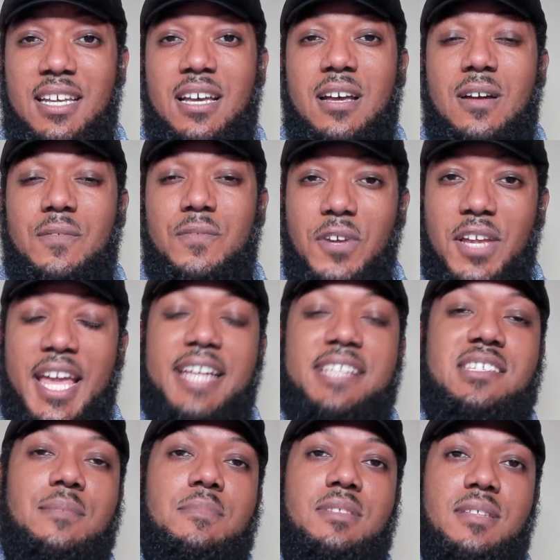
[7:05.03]
forget
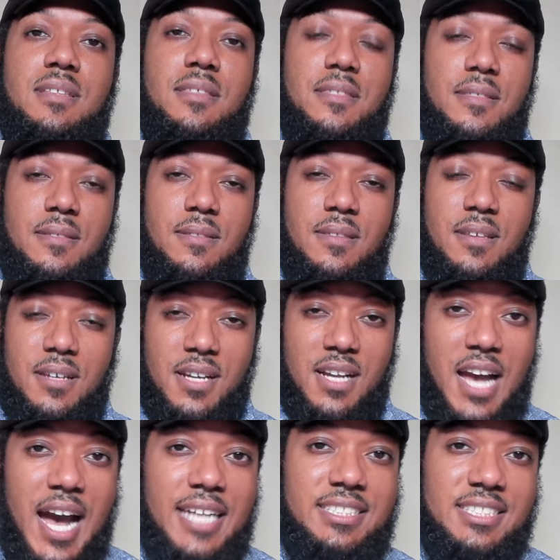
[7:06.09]
some of the
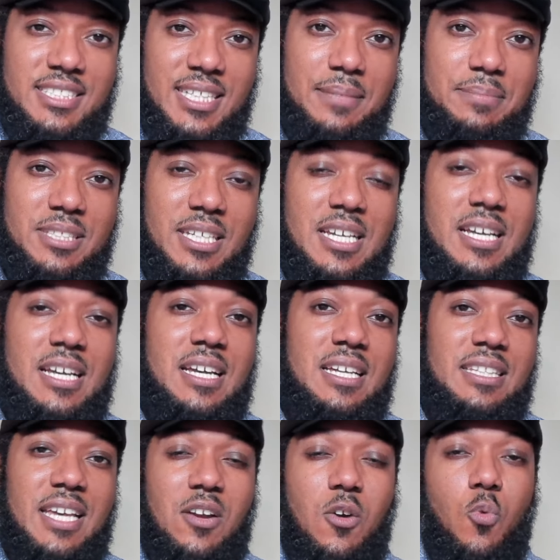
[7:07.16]
concepts
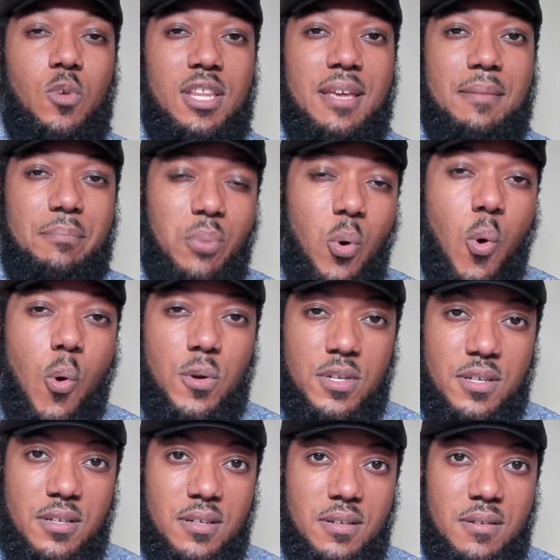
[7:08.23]
that are really
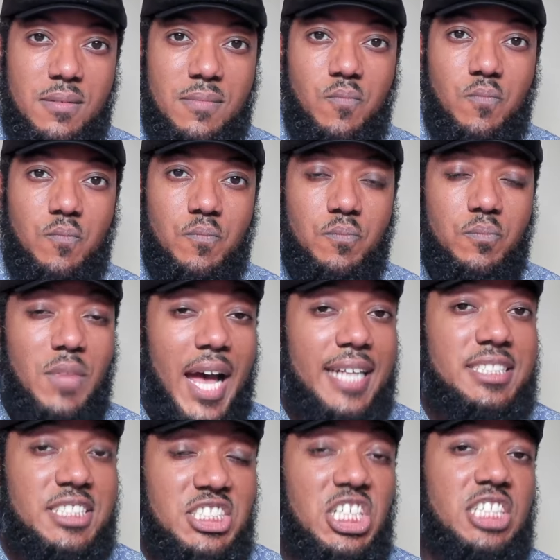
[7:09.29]
important,
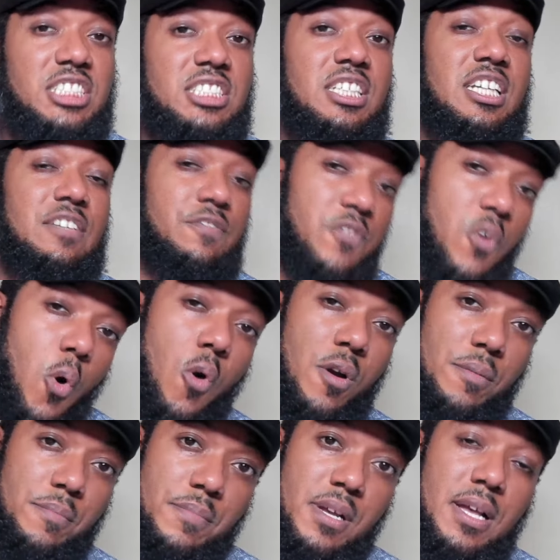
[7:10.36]
not just in
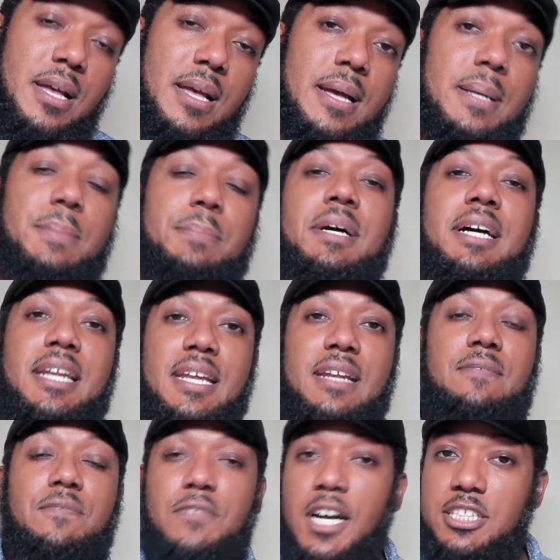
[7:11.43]
form, but in
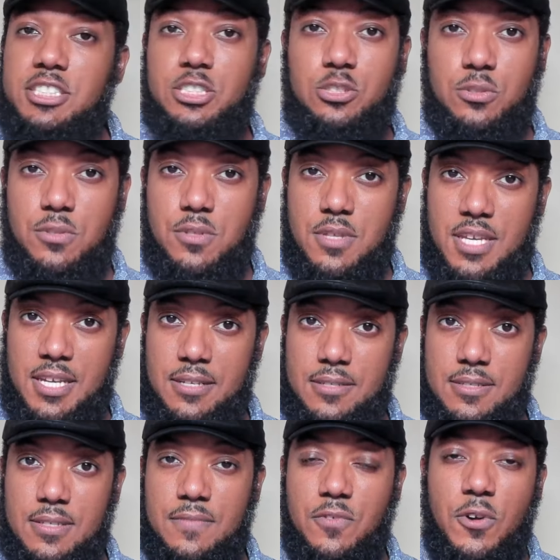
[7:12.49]
functional
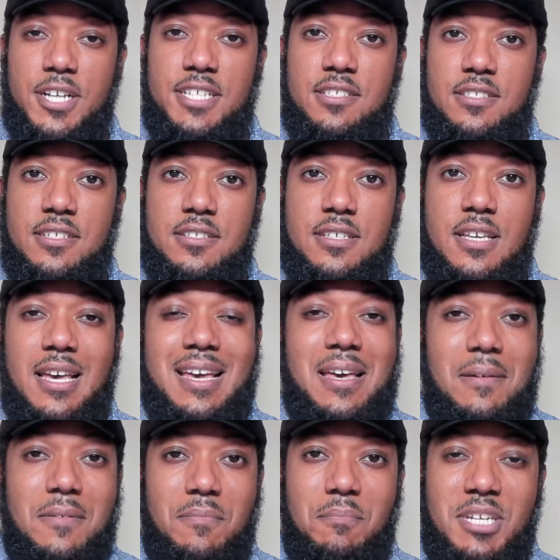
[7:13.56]
things. For instance,
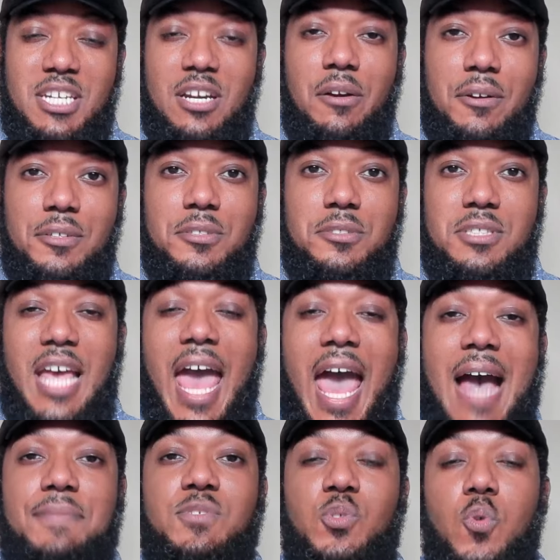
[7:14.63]
materials
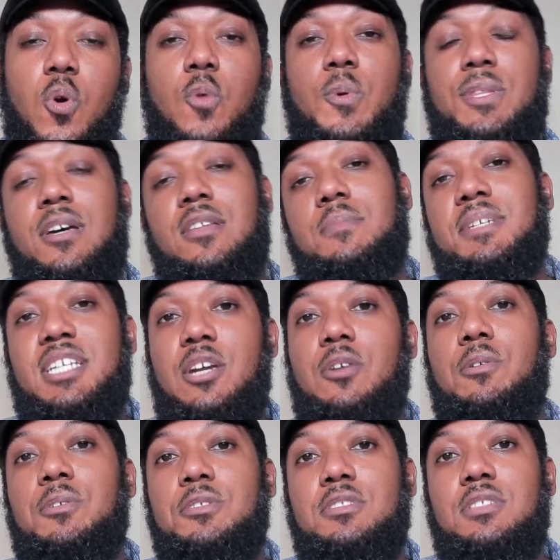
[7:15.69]
have to work with other
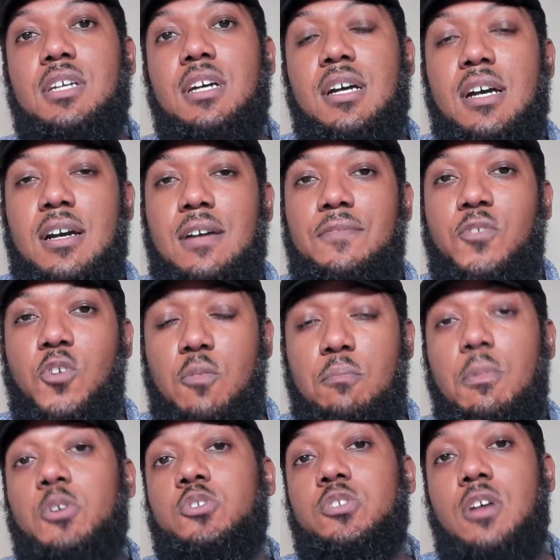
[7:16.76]
materials for
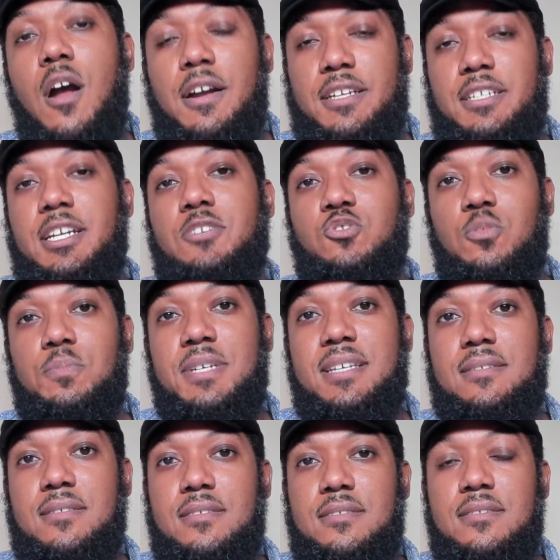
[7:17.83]
most architectural
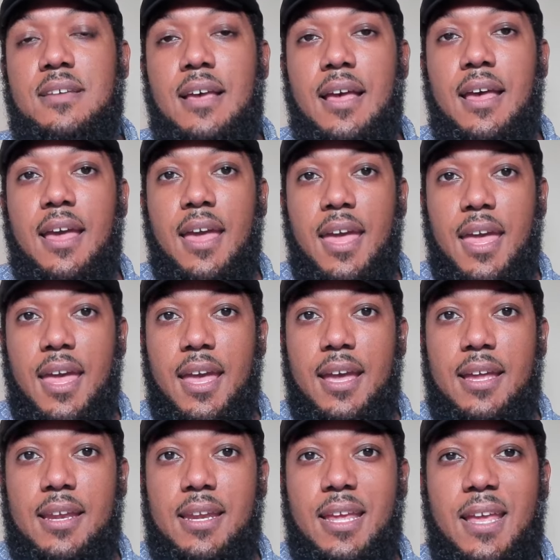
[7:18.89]
pieces.
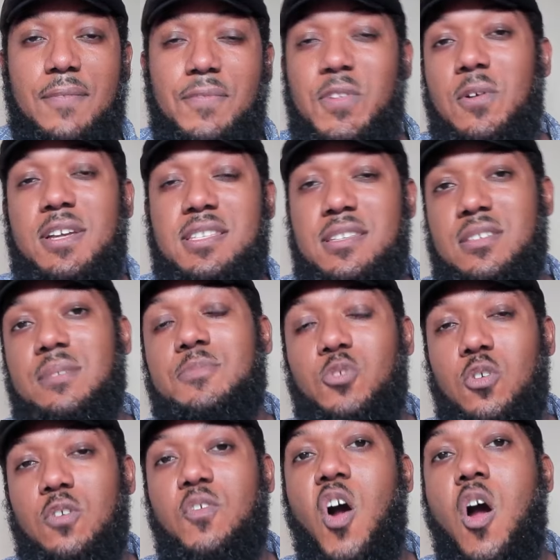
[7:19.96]
And if there isn't some
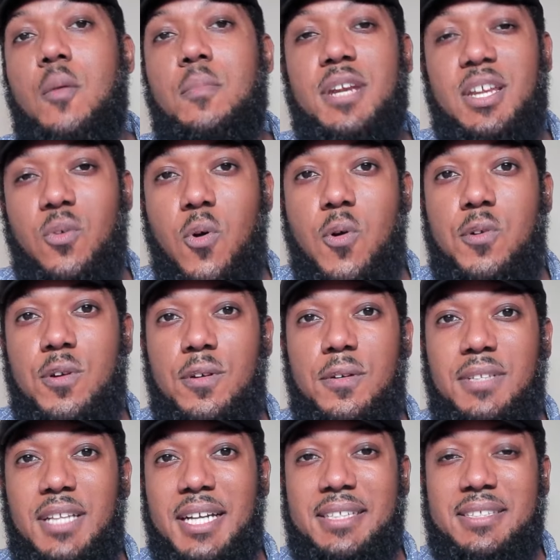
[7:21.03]
sort of harmony and order,
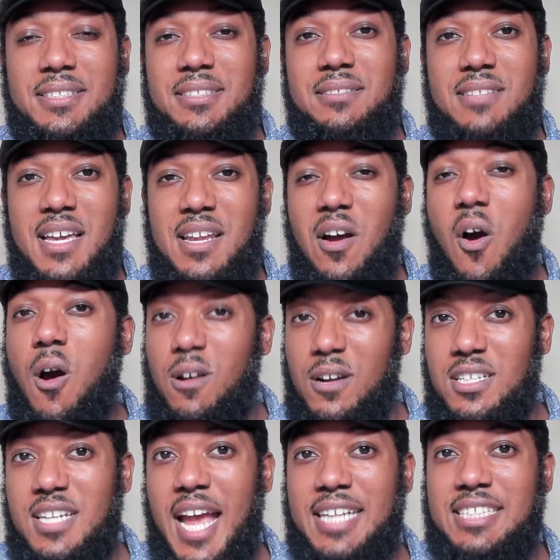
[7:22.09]
like that,
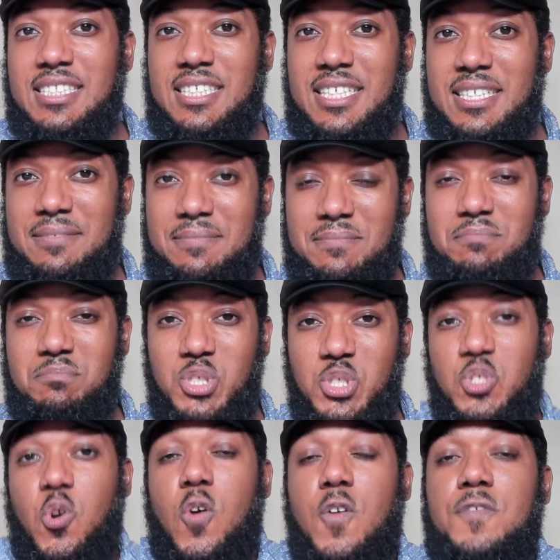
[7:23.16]
art actually
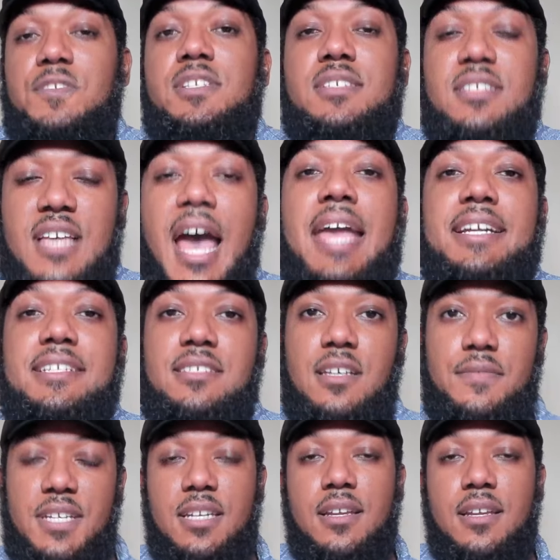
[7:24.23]
preserves the science of it.